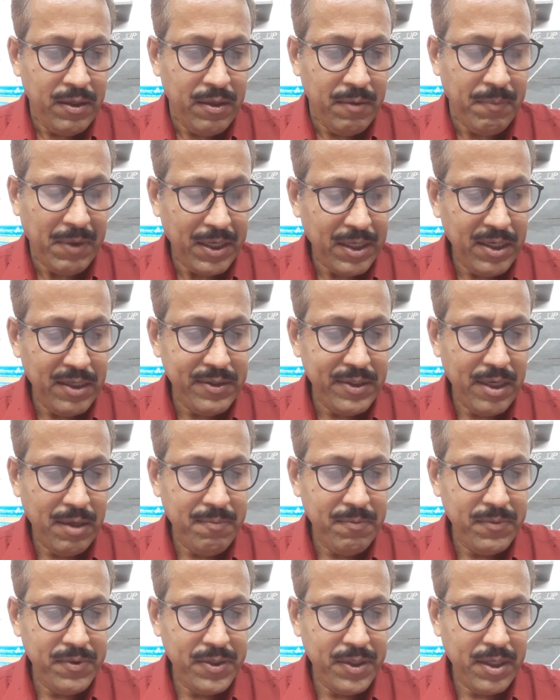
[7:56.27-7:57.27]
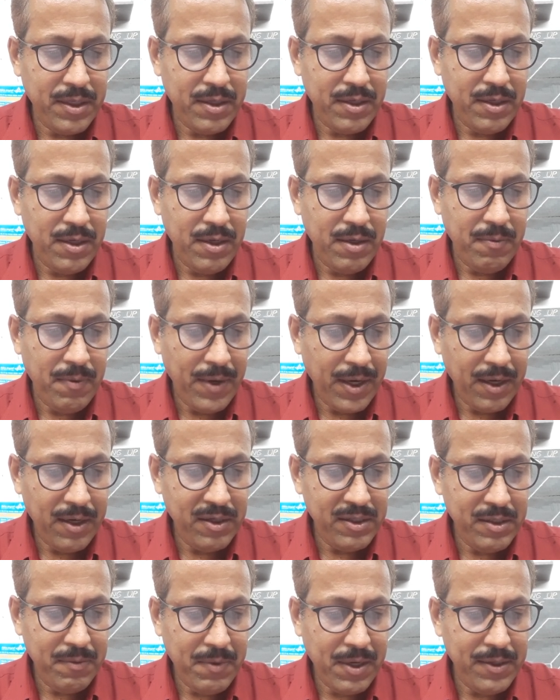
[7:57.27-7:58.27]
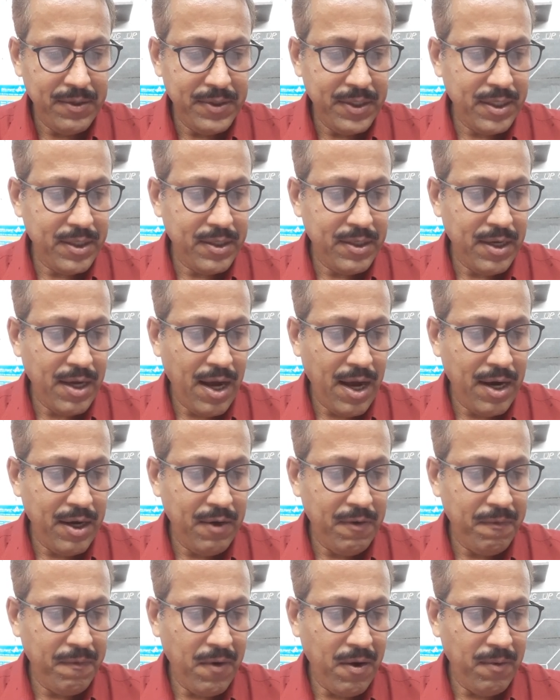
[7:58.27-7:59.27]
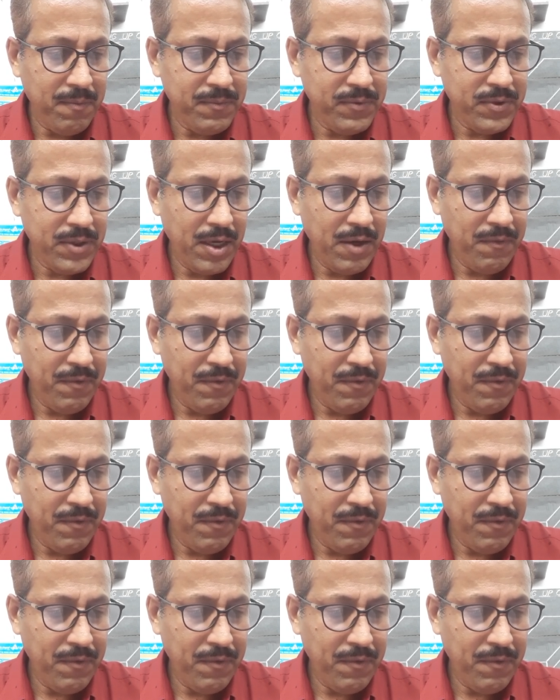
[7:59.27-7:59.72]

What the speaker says: magnesium and zinc, and forms a